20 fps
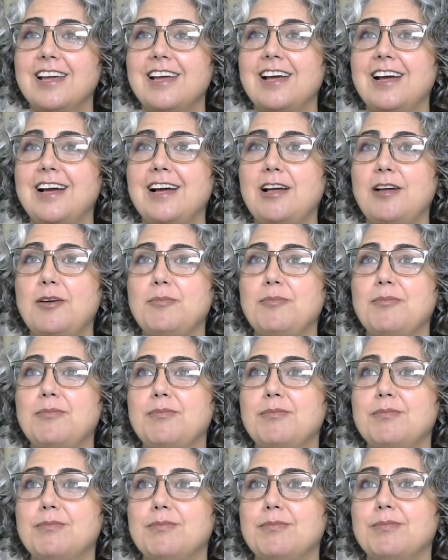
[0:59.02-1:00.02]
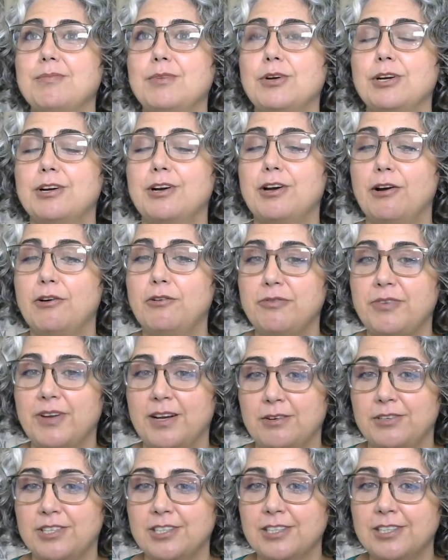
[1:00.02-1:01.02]
her
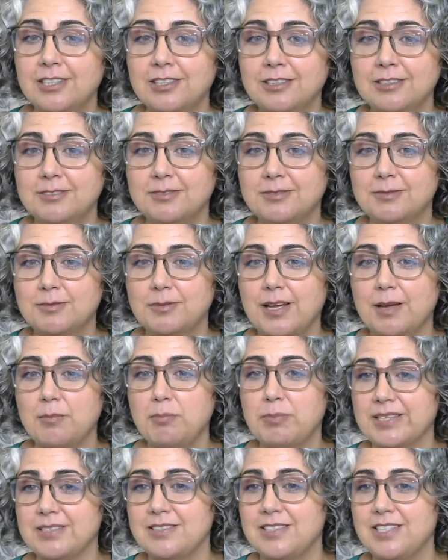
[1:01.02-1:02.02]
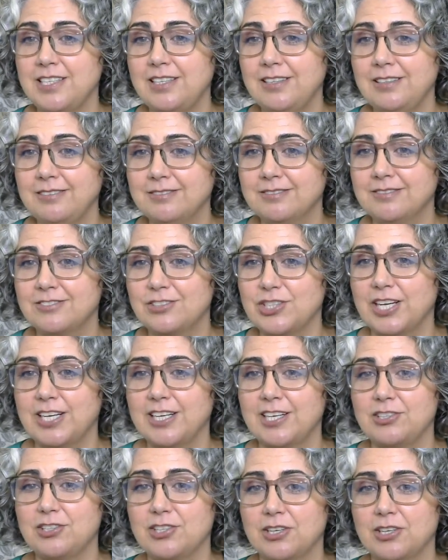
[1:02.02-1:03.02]
co-founder and bestie,
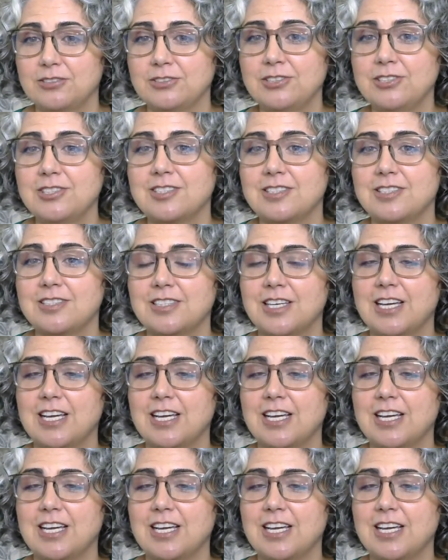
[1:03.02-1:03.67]
Janet Jones.